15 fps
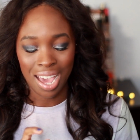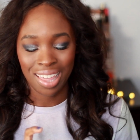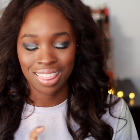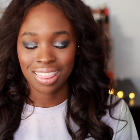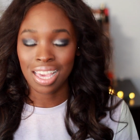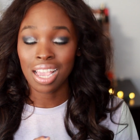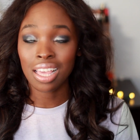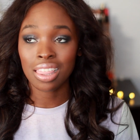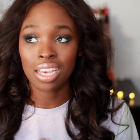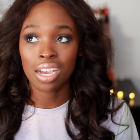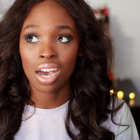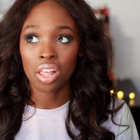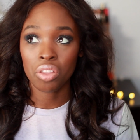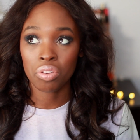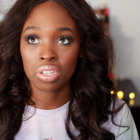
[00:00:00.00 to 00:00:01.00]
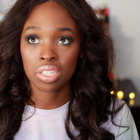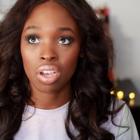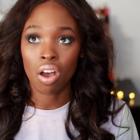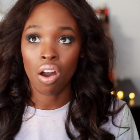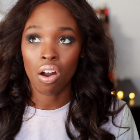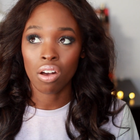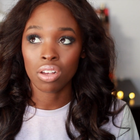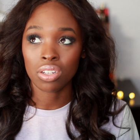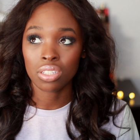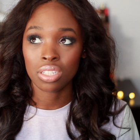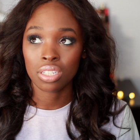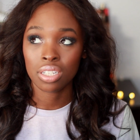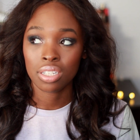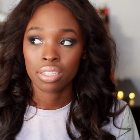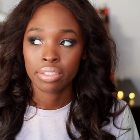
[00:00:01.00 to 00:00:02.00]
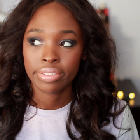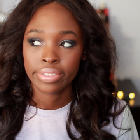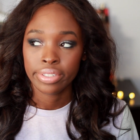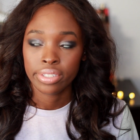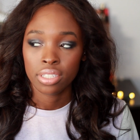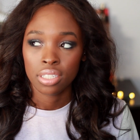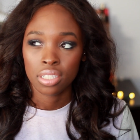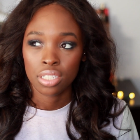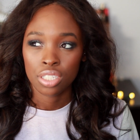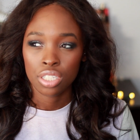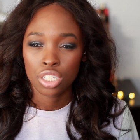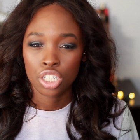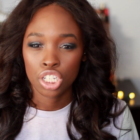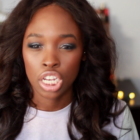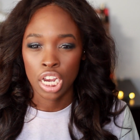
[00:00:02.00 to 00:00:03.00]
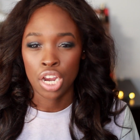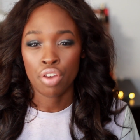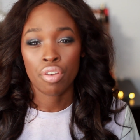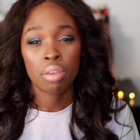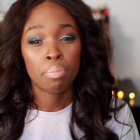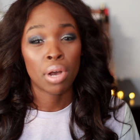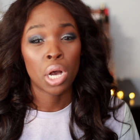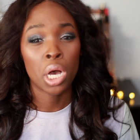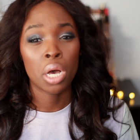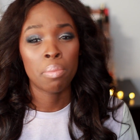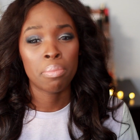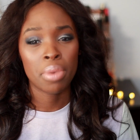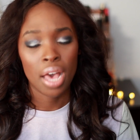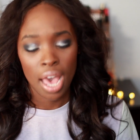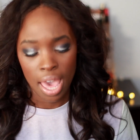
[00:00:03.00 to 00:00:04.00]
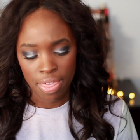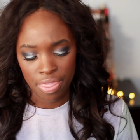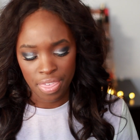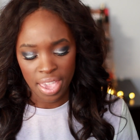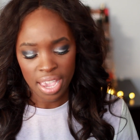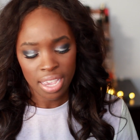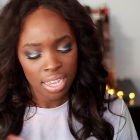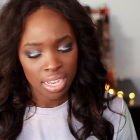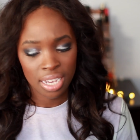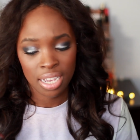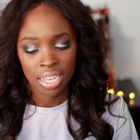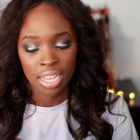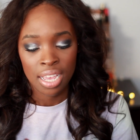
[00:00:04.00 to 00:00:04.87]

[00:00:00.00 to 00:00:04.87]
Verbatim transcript: I think the color is called Cherry Bomb, I think.